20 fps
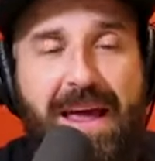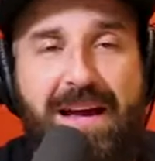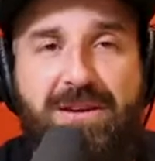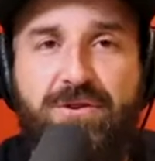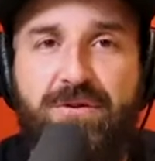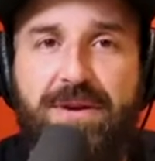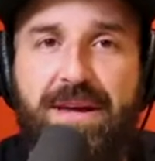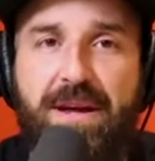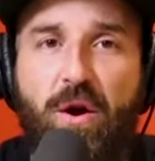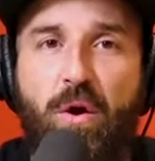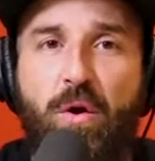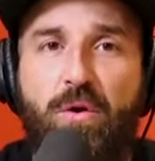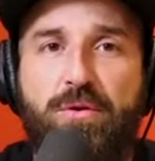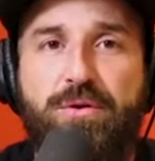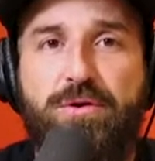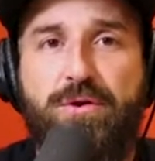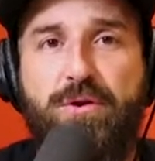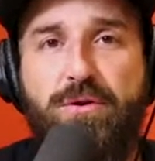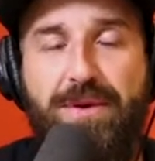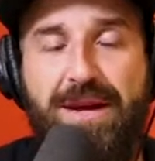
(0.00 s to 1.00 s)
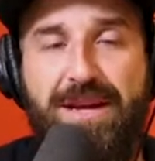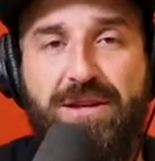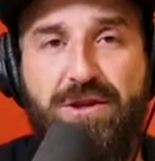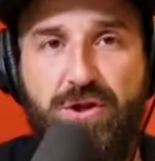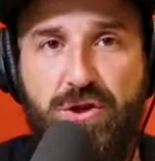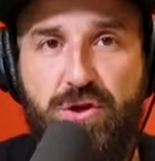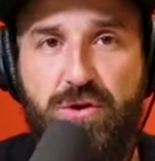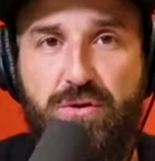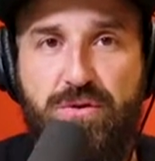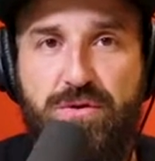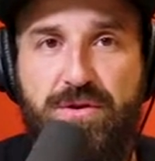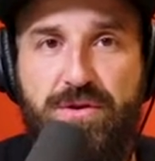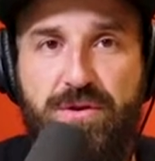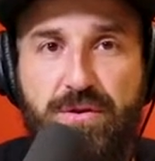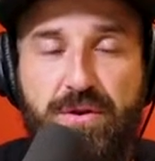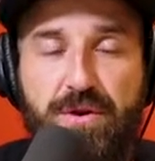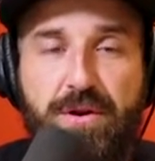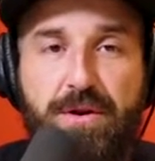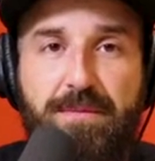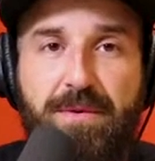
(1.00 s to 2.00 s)
As you get older, you can choose
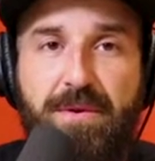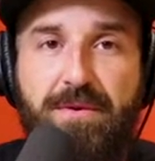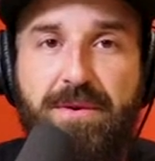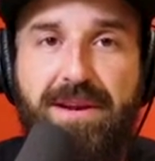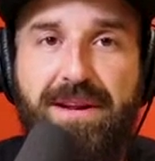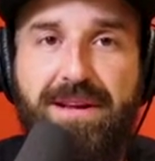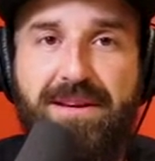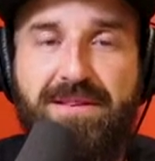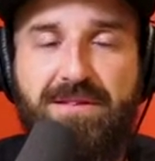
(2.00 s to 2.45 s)
your community.